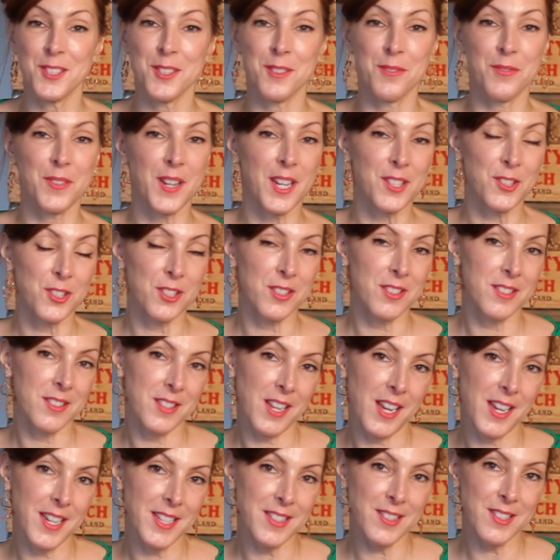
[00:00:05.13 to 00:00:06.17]
of Facci
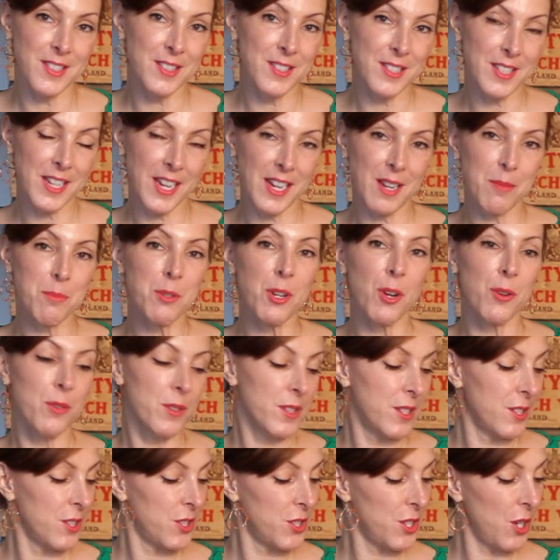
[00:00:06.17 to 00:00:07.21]
Designs, and today I'm going
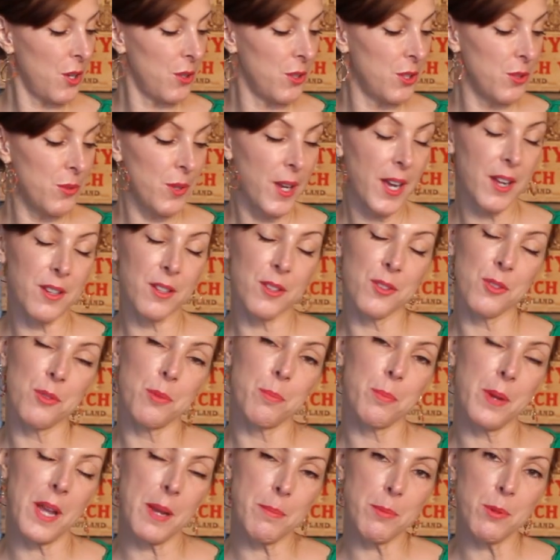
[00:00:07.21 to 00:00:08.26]
to show you how to do a
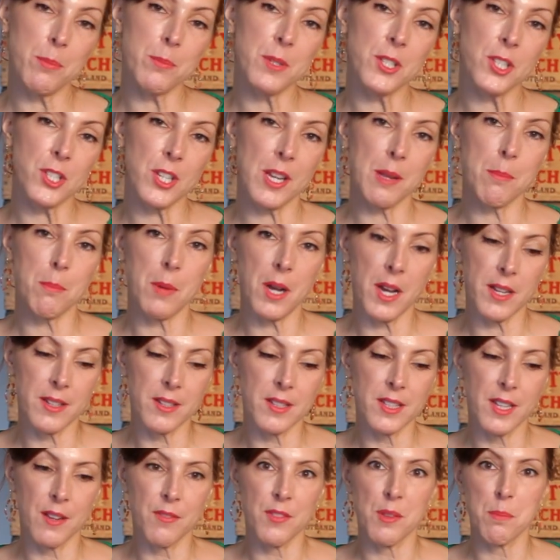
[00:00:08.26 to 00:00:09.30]
paper mache
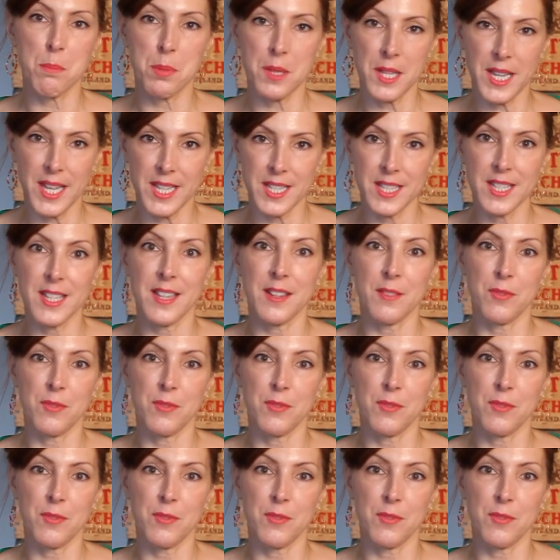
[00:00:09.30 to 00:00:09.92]
model of the planet